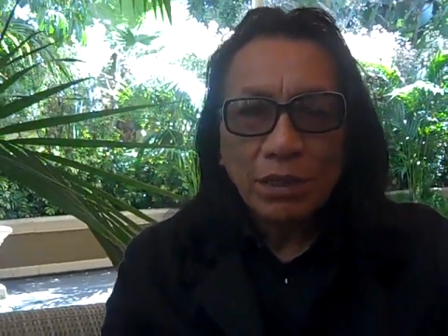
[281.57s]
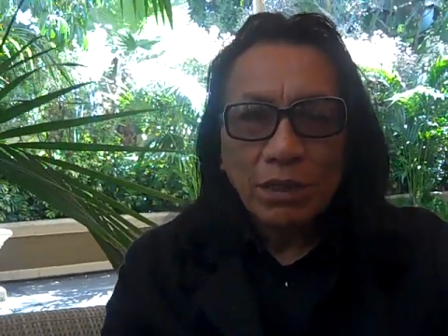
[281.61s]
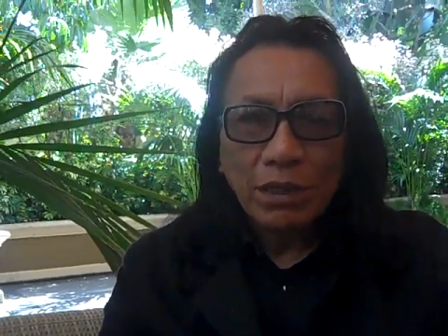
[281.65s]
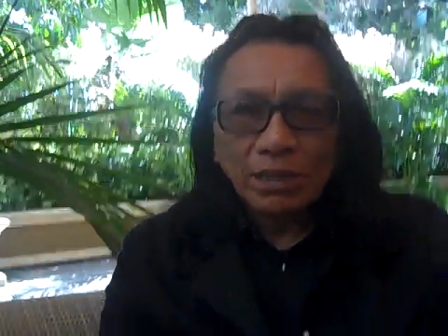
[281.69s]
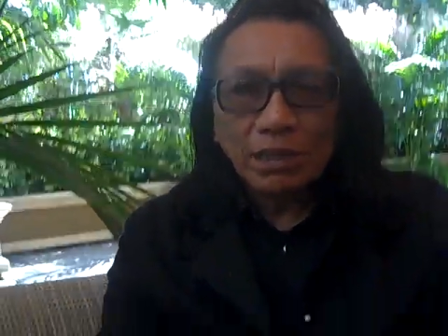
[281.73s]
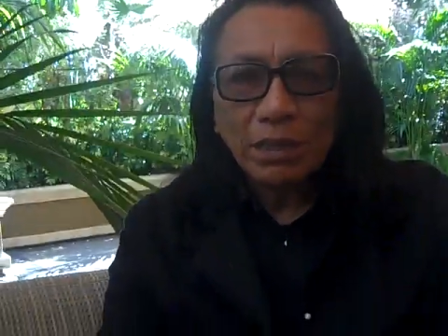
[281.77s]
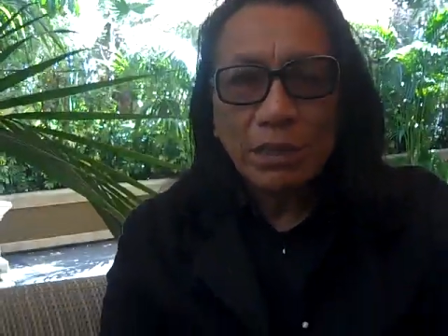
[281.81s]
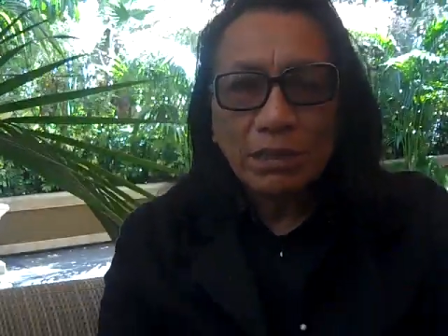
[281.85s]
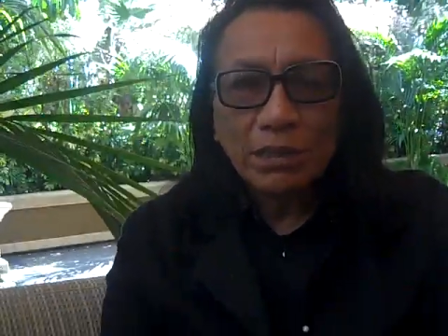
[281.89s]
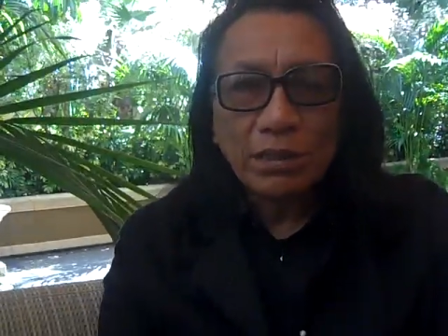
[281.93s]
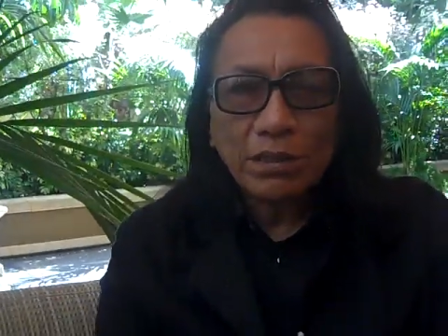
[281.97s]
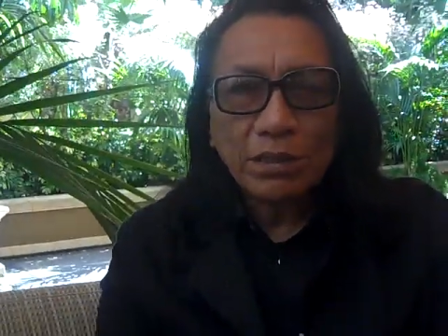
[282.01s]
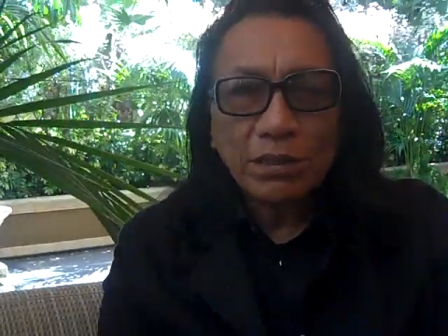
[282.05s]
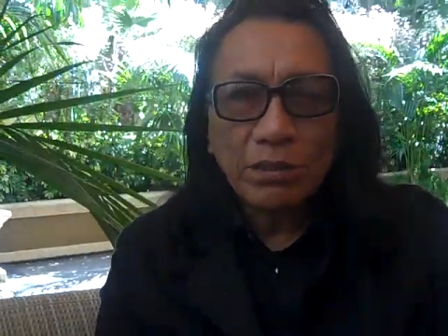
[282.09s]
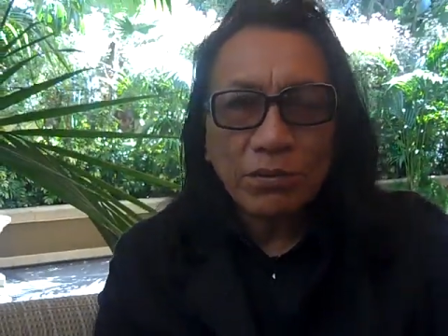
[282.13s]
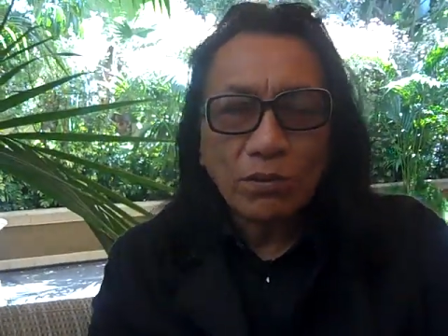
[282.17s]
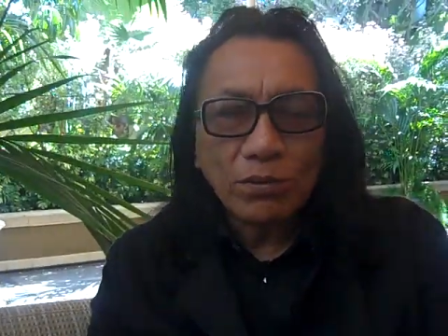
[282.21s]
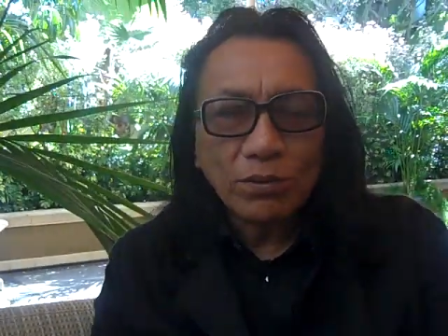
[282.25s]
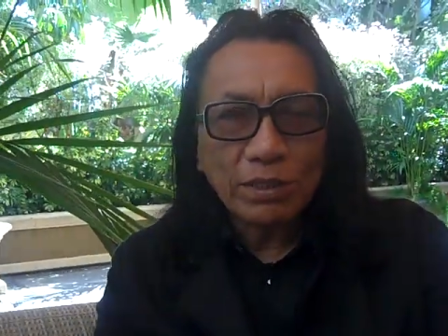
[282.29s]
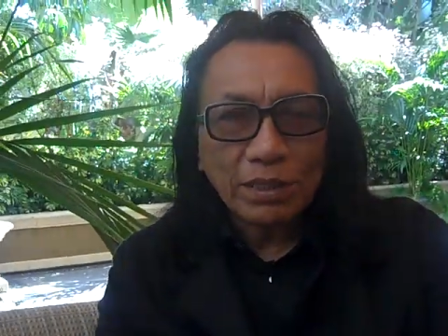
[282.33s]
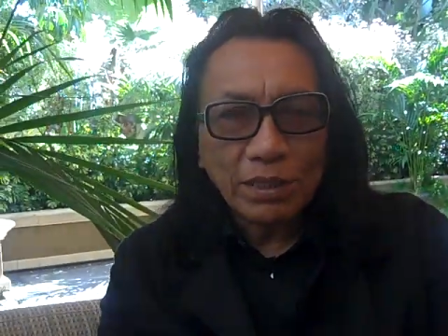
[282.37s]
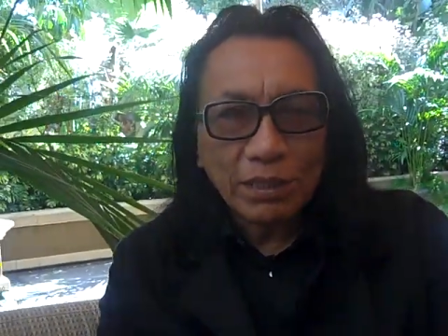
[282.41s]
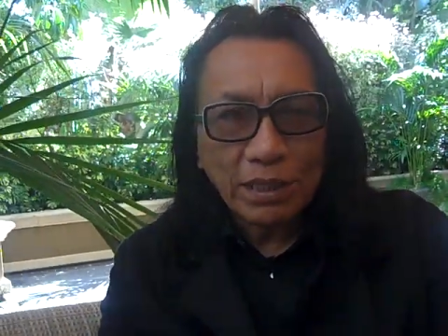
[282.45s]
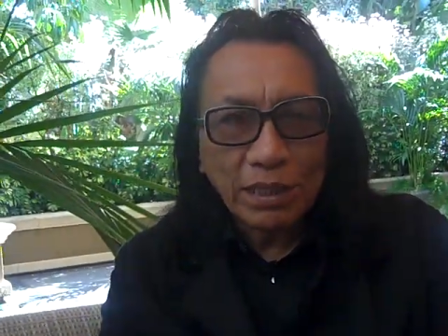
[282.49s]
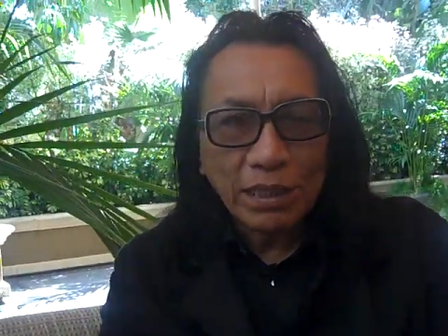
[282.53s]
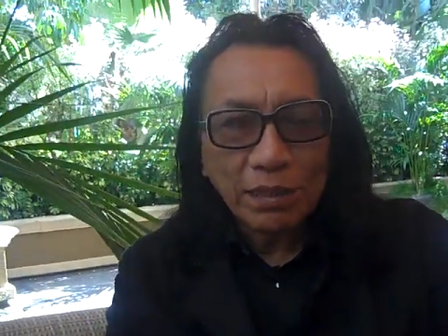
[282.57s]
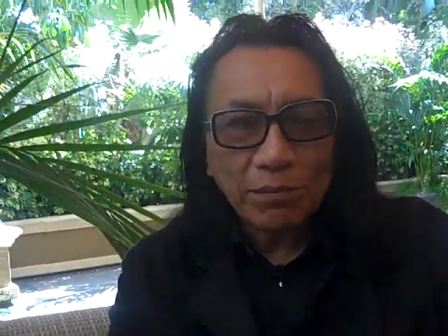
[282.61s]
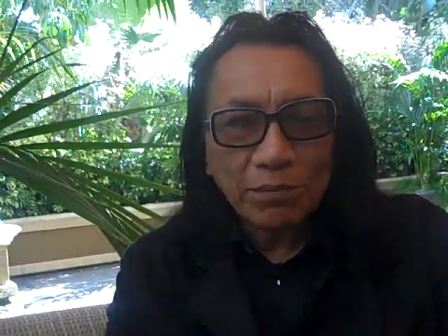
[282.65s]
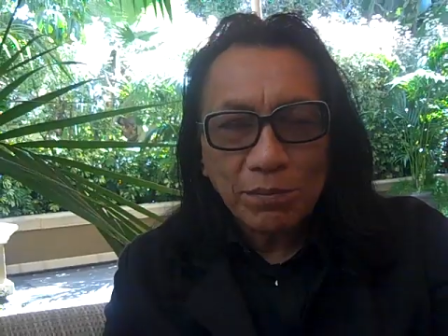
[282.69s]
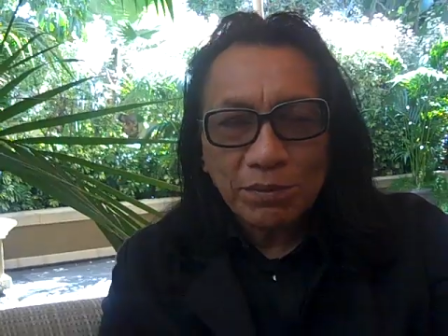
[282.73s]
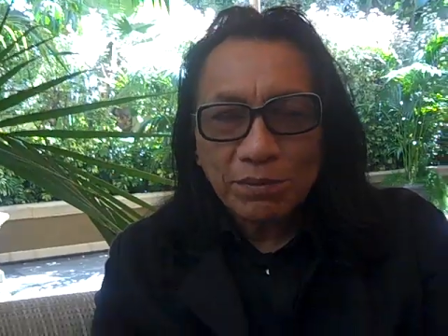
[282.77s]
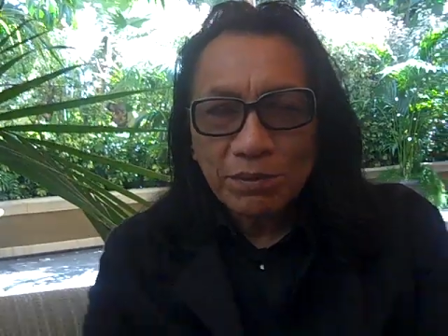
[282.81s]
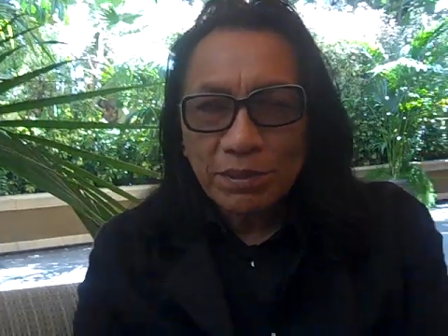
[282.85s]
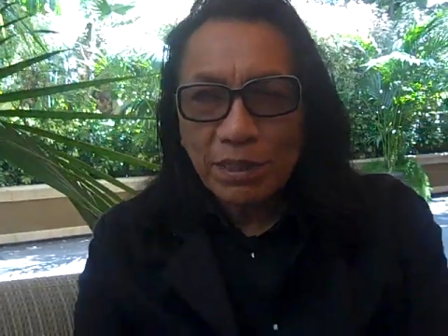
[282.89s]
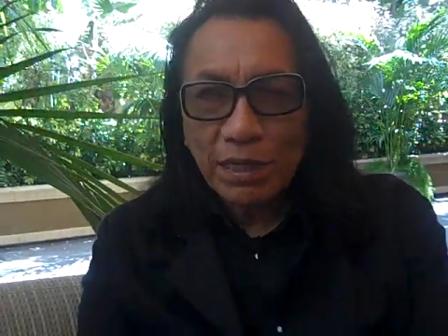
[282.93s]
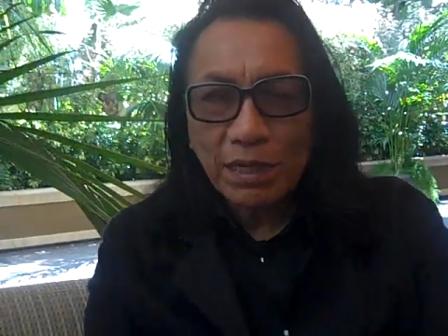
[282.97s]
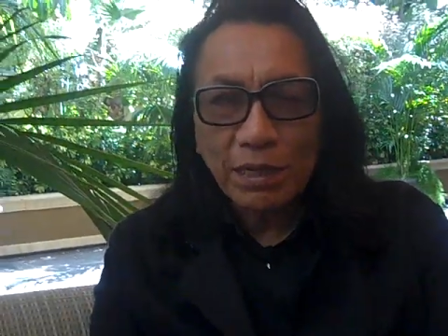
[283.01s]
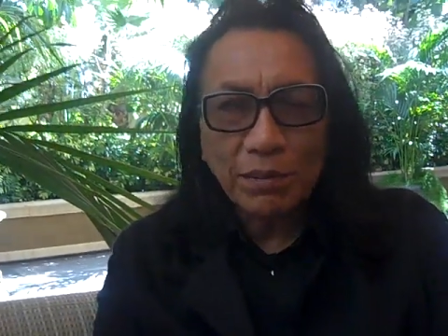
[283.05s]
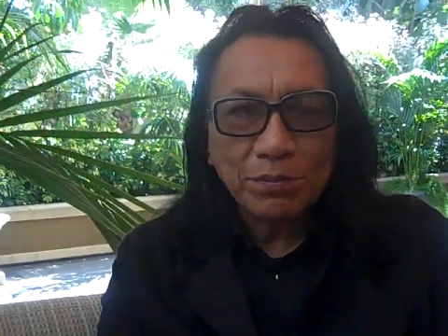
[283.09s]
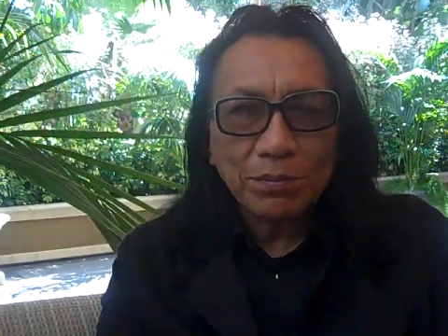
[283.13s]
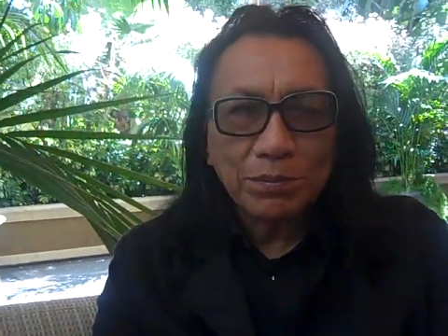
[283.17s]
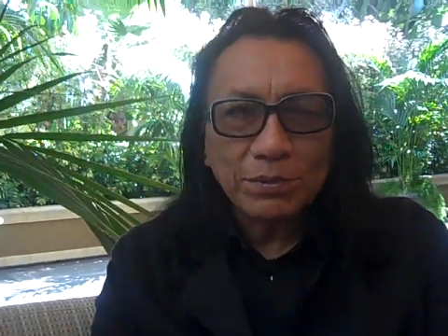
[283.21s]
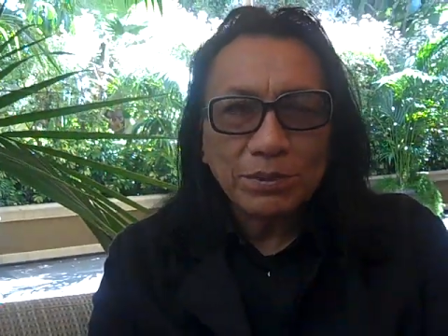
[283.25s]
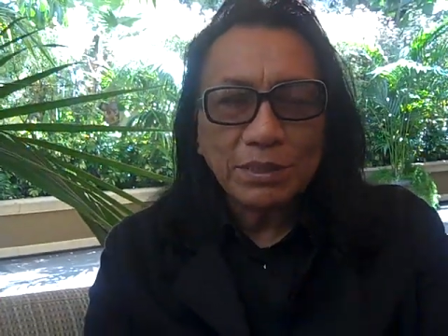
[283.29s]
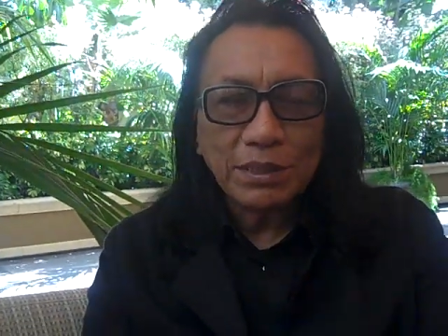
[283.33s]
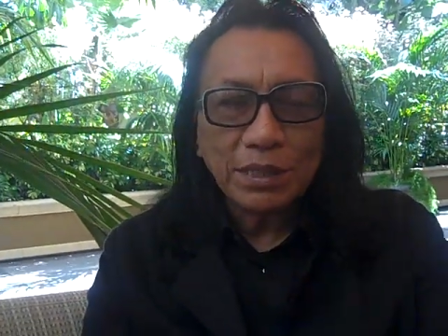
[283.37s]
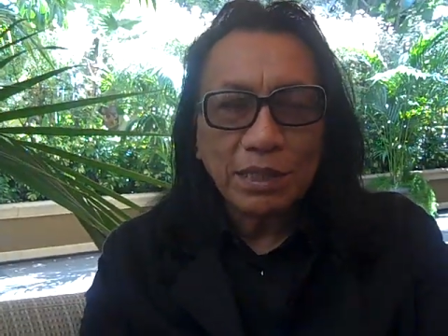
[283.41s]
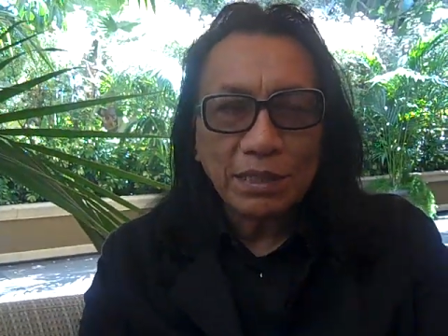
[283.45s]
The name of the albums